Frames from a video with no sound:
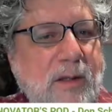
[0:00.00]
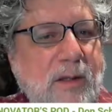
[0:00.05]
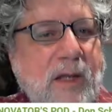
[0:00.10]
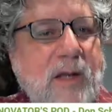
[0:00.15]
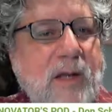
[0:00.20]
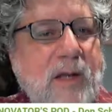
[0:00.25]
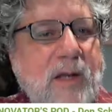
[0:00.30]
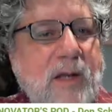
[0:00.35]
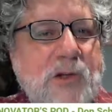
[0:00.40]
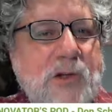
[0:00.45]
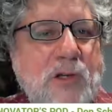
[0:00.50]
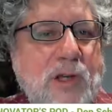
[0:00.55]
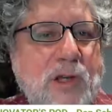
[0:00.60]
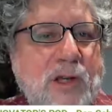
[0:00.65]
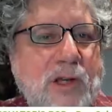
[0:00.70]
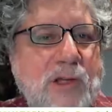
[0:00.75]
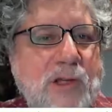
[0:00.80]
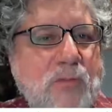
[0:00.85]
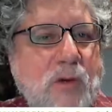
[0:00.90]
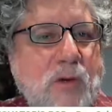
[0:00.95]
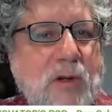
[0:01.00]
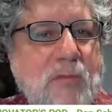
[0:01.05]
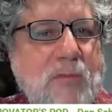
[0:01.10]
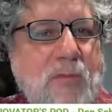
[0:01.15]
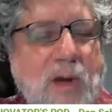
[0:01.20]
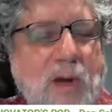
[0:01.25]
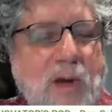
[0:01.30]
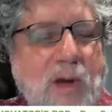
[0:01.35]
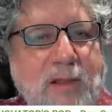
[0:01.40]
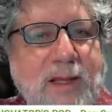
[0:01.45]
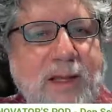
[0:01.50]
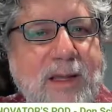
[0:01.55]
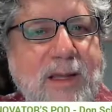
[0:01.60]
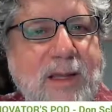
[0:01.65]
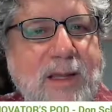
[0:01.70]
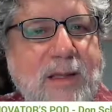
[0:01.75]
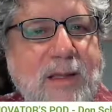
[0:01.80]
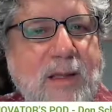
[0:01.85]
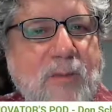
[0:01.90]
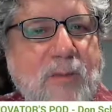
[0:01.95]
Innovation Nights run
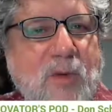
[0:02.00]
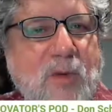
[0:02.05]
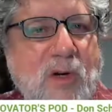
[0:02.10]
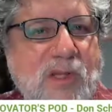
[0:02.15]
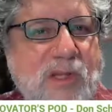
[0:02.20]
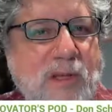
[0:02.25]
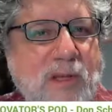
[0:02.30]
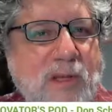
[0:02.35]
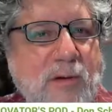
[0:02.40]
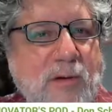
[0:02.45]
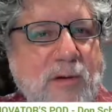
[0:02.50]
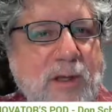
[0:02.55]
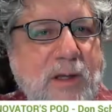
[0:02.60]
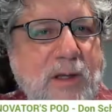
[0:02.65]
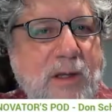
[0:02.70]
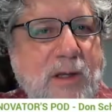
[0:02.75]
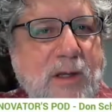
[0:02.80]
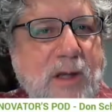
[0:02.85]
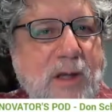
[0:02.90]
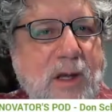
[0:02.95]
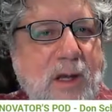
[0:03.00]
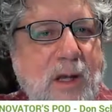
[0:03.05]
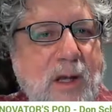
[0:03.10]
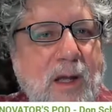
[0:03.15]
monthly in the Boston area.